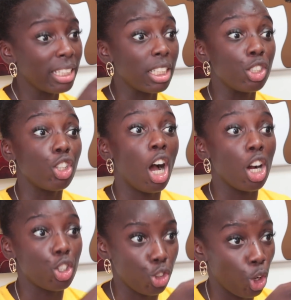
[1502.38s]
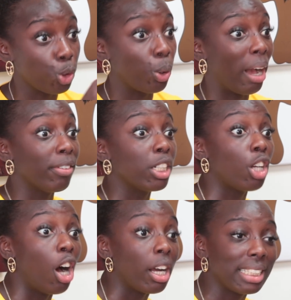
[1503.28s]
It's a dark the joke. Dark you side. have a
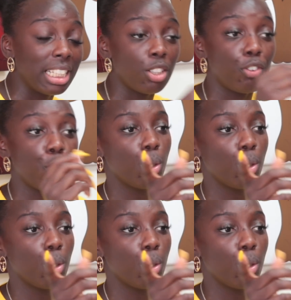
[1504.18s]
dark sense of